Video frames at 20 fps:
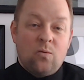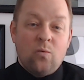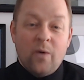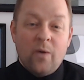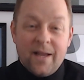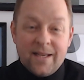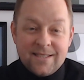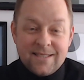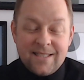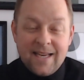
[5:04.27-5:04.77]
on
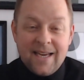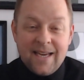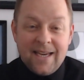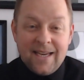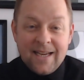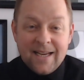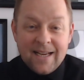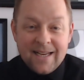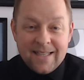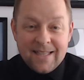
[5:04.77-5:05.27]

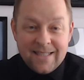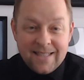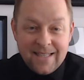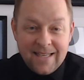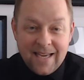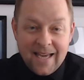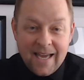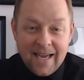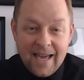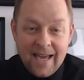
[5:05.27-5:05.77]
Wednesday,
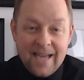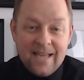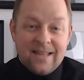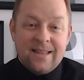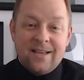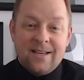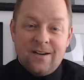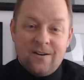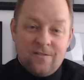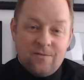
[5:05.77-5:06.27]
the
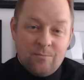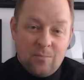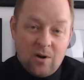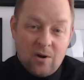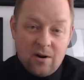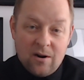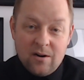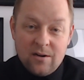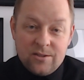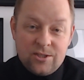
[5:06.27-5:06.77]
8th of
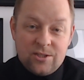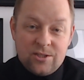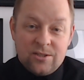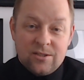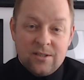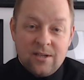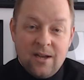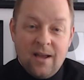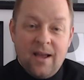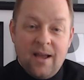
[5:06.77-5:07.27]

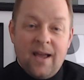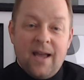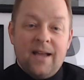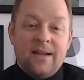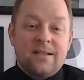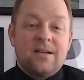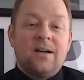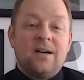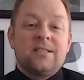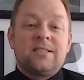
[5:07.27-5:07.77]
March,
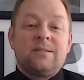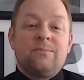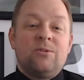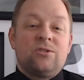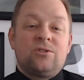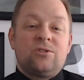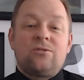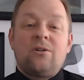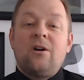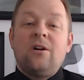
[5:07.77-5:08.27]
and
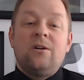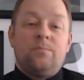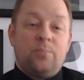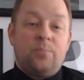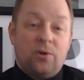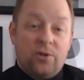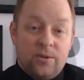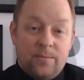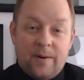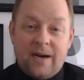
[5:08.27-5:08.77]
customers started to
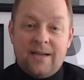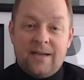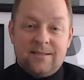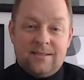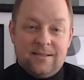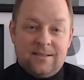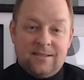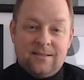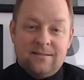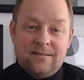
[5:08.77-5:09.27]
pull
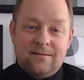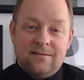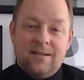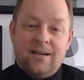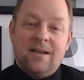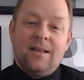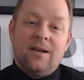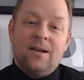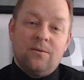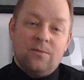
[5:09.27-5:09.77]
deposits.
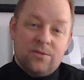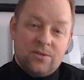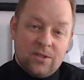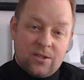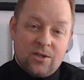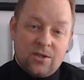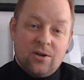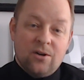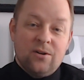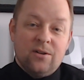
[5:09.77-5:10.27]
And there was
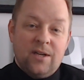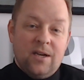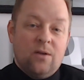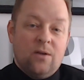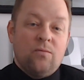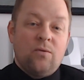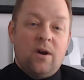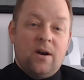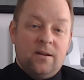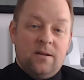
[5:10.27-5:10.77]
currently a
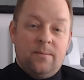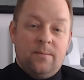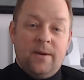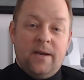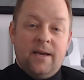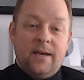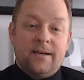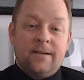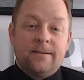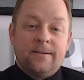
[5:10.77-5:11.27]
run on the
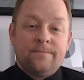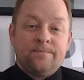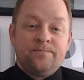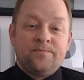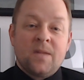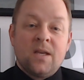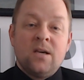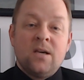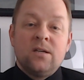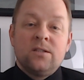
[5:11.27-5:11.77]
bank.
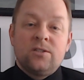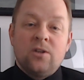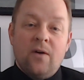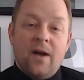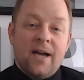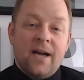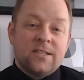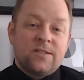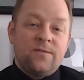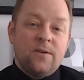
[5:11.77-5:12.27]
So
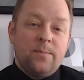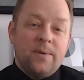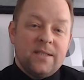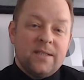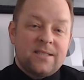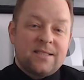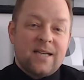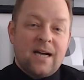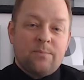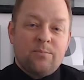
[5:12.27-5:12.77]
SVB
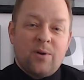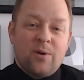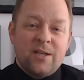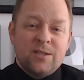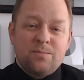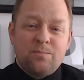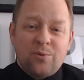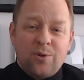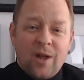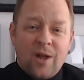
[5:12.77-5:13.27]
stock
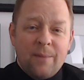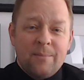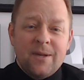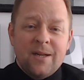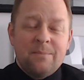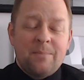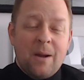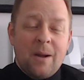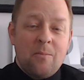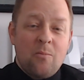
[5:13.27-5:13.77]
price
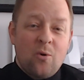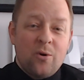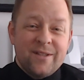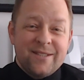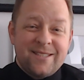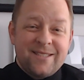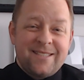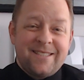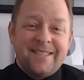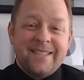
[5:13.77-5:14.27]
plummeted by more
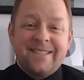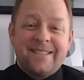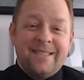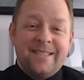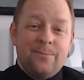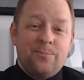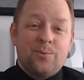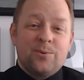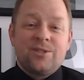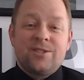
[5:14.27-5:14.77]
than
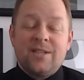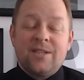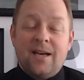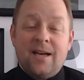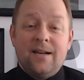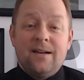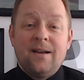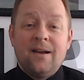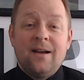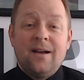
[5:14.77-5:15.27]

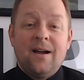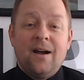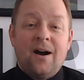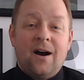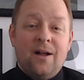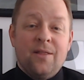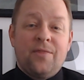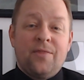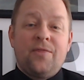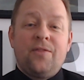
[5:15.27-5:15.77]
60%
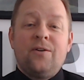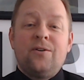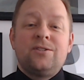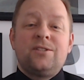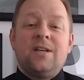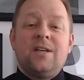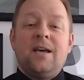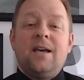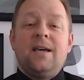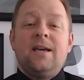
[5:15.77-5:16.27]
on
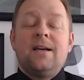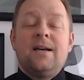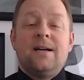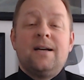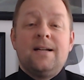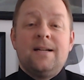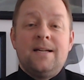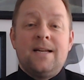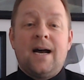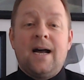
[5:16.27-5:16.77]
Thursday,
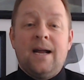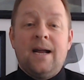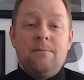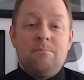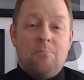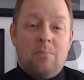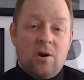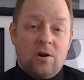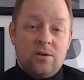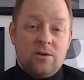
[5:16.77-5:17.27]

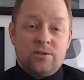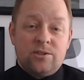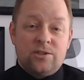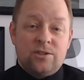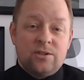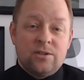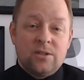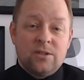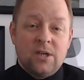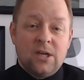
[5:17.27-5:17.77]
9
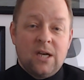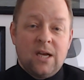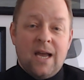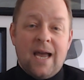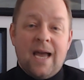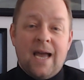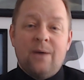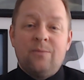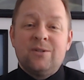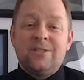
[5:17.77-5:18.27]
March,
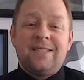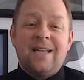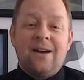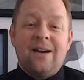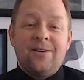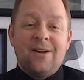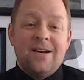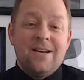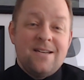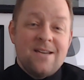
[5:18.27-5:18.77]
and was
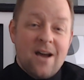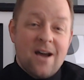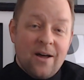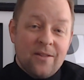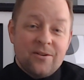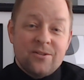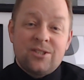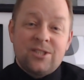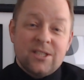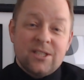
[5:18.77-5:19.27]
down
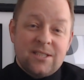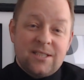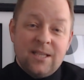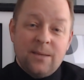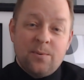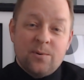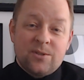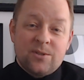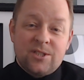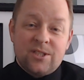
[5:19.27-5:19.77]
another
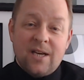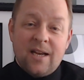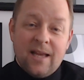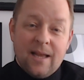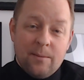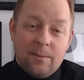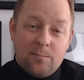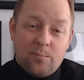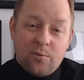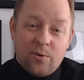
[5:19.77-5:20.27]
60%
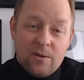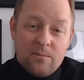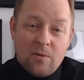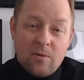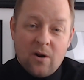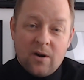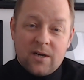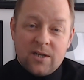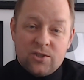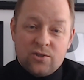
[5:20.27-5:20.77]
in
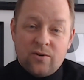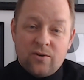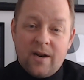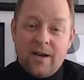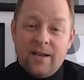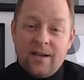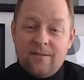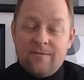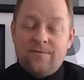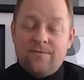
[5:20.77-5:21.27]
pre-market
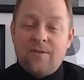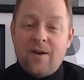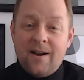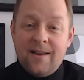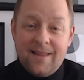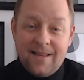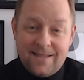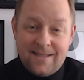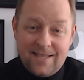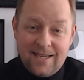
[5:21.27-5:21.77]
trading on Friday
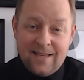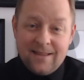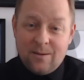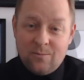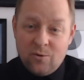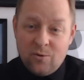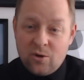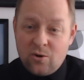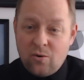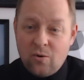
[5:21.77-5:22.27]
the 10th.
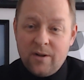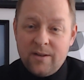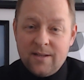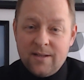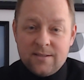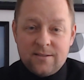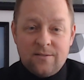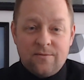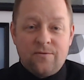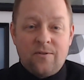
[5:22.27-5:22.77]
I'm recording
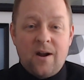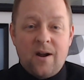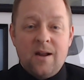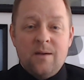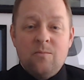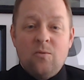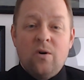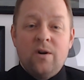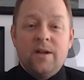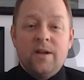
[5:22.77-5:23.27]
this on Friday
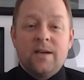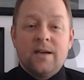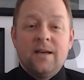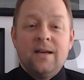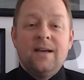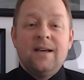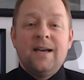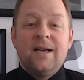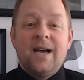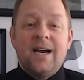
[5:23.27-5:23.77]
morning.
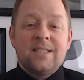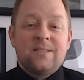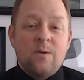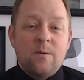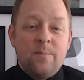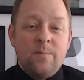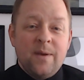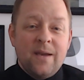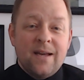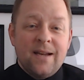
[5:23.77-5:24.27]

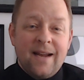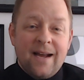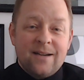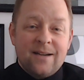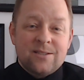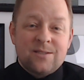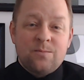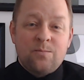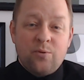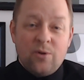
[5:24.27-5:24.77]
SVB
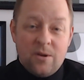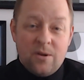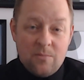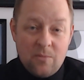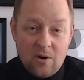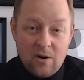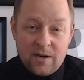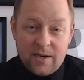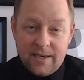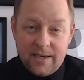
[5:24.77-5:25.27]
announced
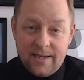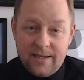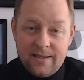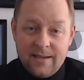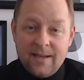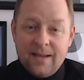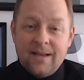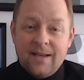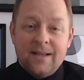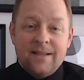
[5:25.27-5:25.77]
pre-market
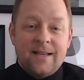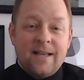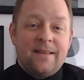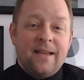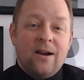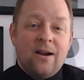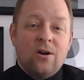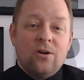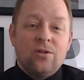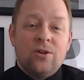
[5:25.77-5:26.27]
that
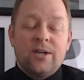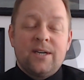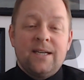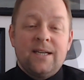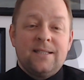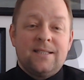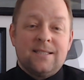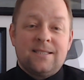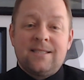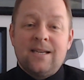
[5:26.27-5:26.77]
they are
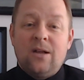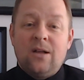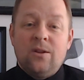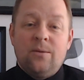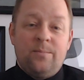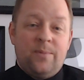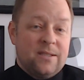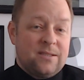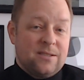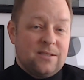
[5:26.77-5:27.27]
looking to sell the
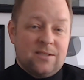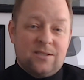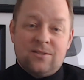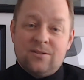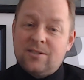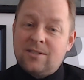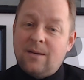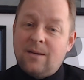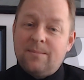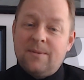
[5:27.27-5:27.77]
business. So
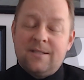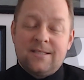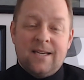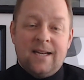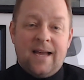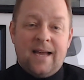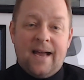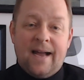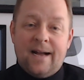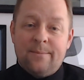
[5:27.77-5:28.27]
something's
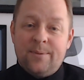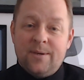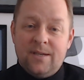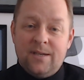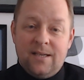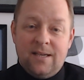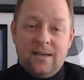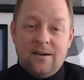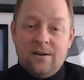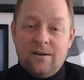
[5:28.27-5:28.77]
going to happen
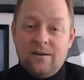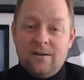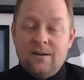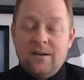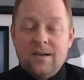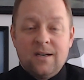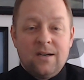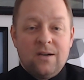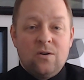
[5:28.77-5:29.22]
here